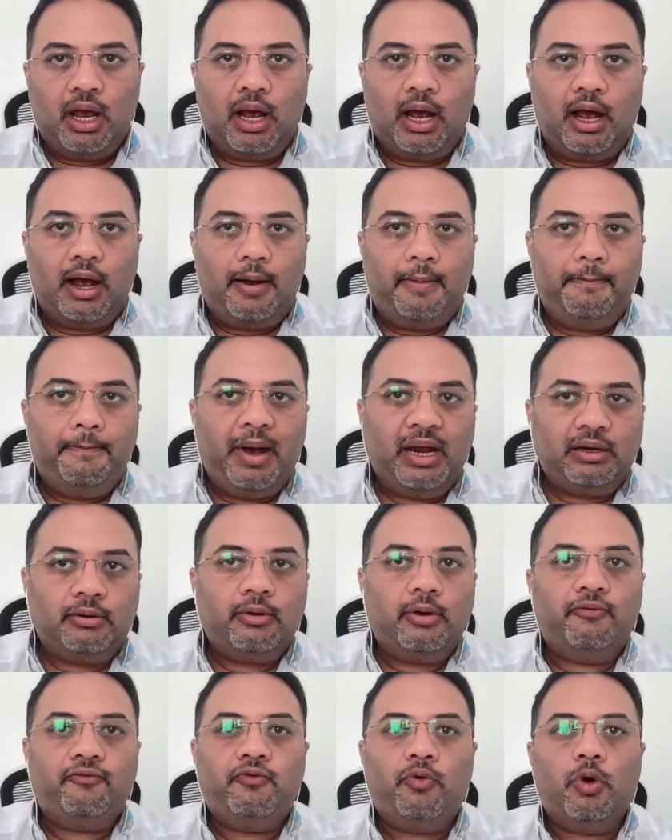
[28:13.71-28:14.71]
Uh,
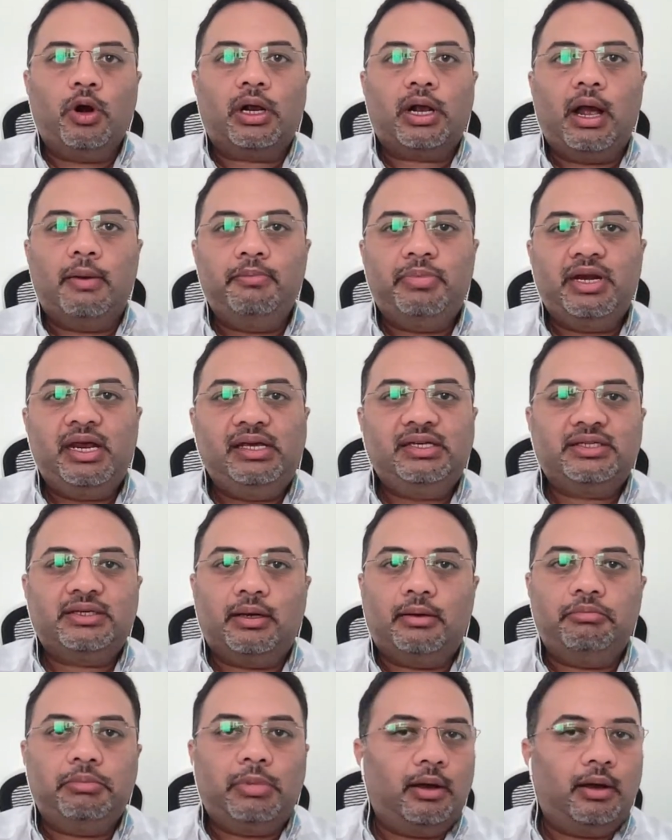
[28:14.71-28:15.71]
but for companies,
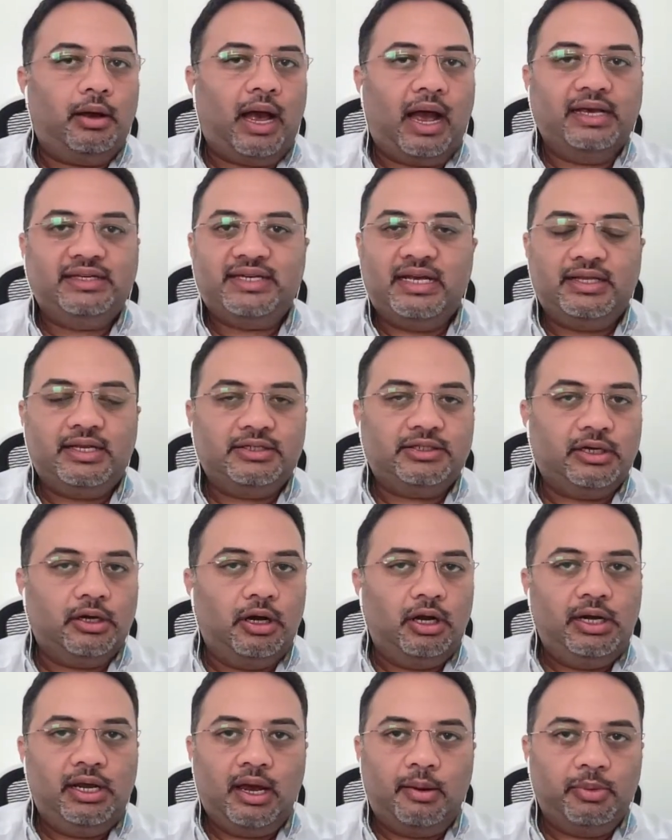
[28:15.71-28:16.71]
I said this
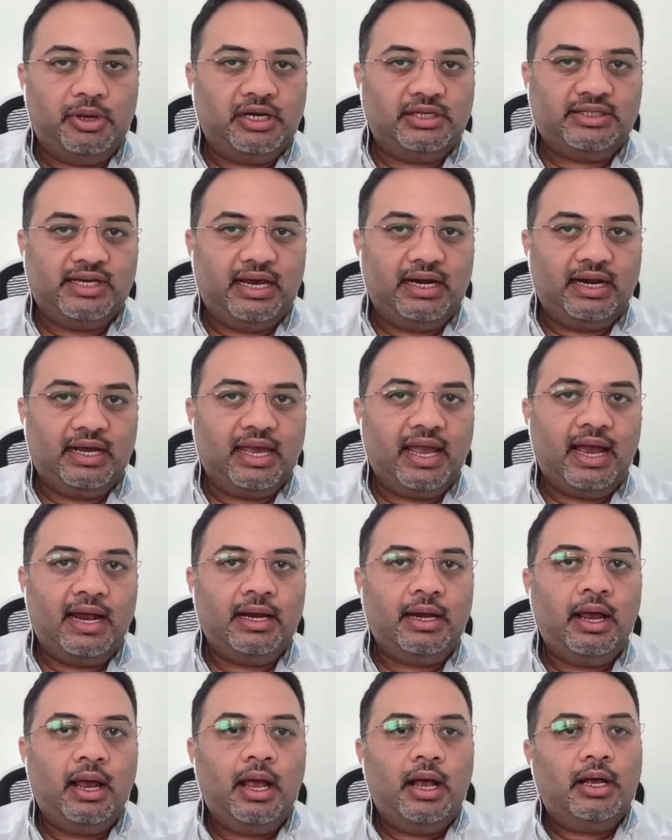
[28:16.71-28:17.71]
earlier, I'm going to say it
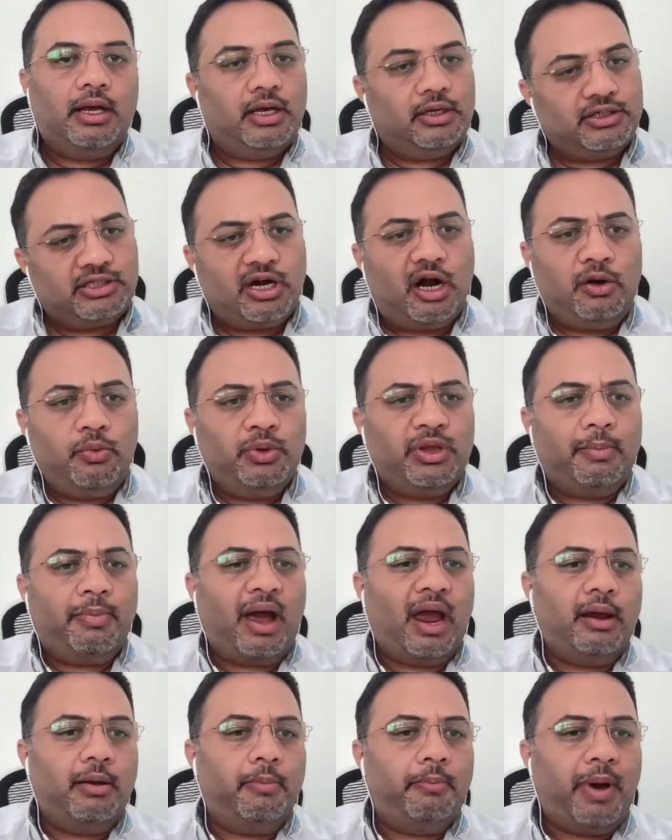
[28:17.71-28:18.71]
again, uh, start with the
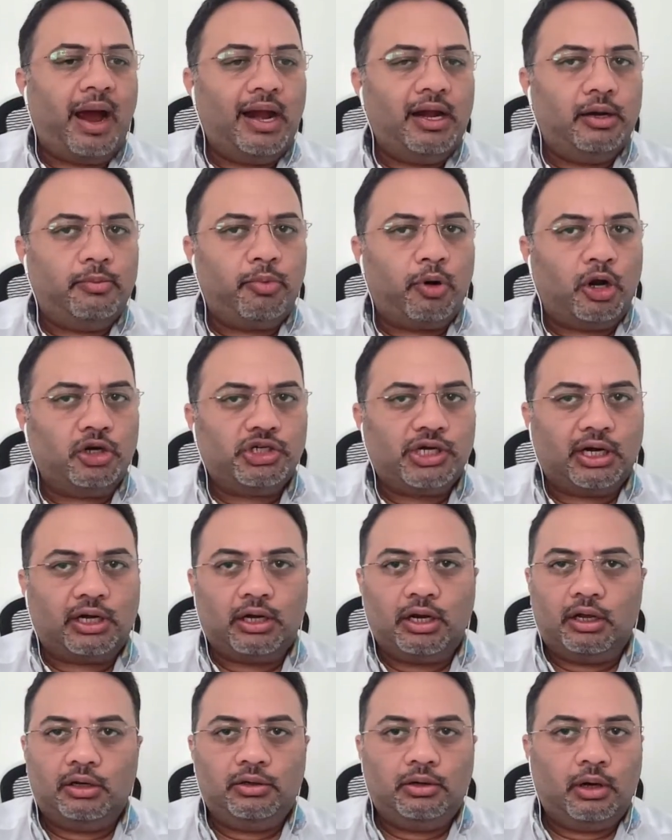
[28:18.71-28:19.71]
pi pilot
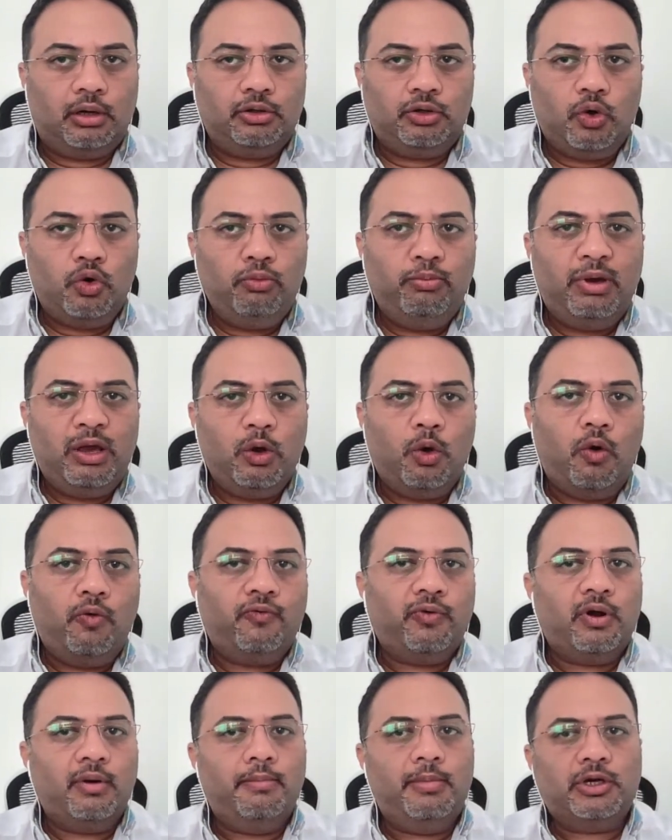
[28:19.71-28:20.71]
project. Uh, don't be
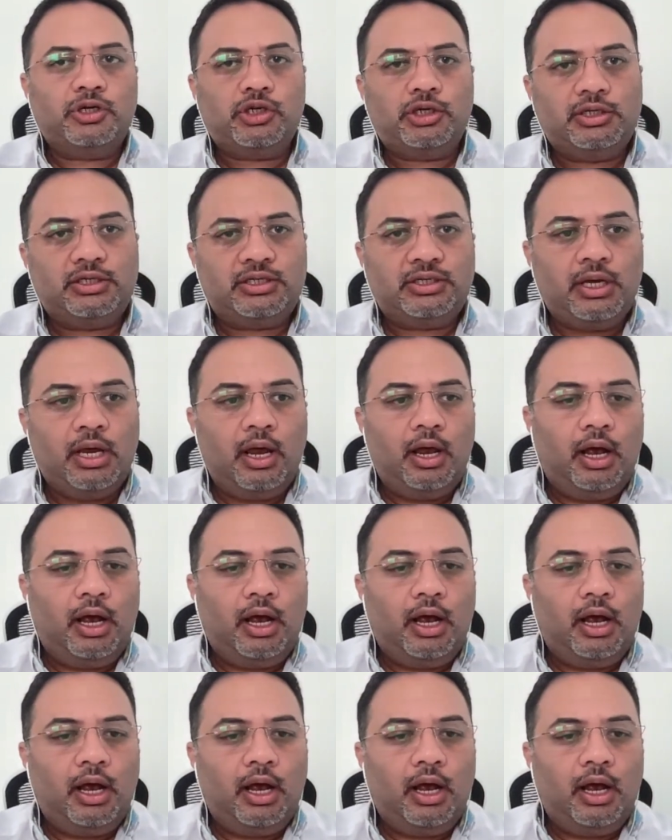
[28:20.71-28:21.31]
overambitious.